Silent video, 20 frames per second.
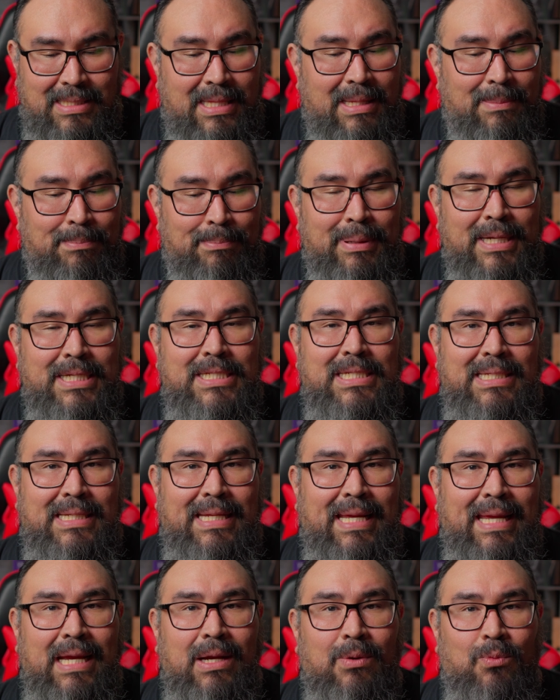the Budget
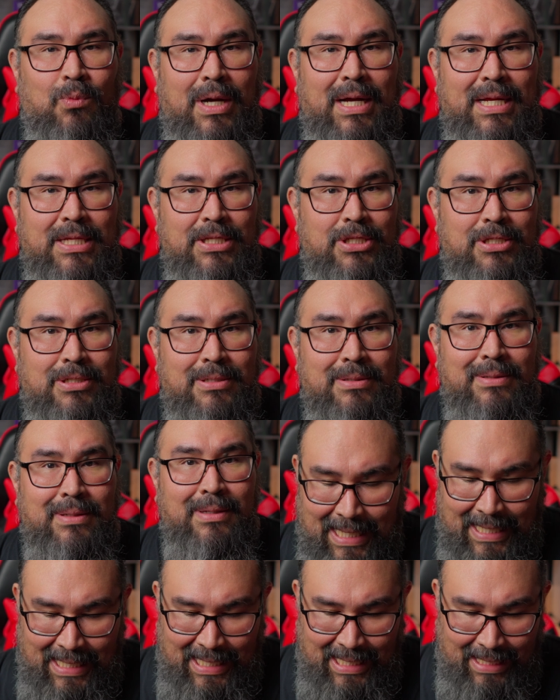King watch.
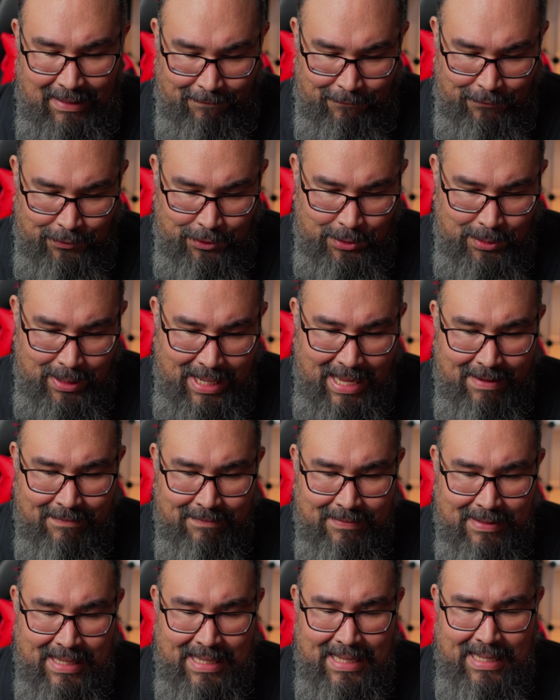If you
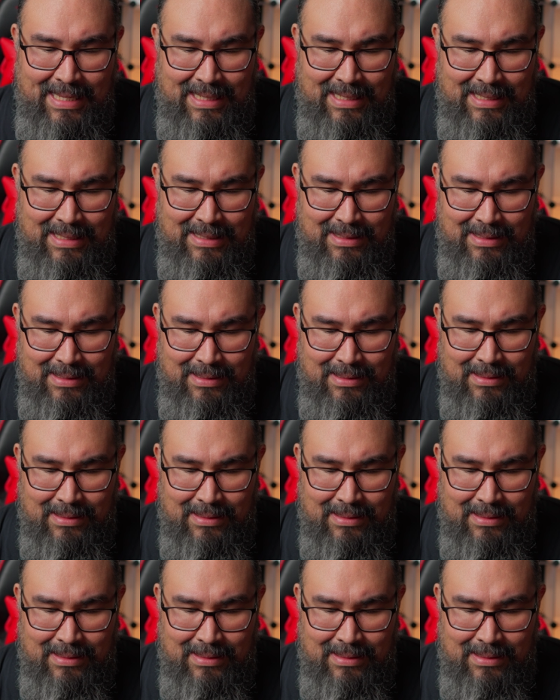have a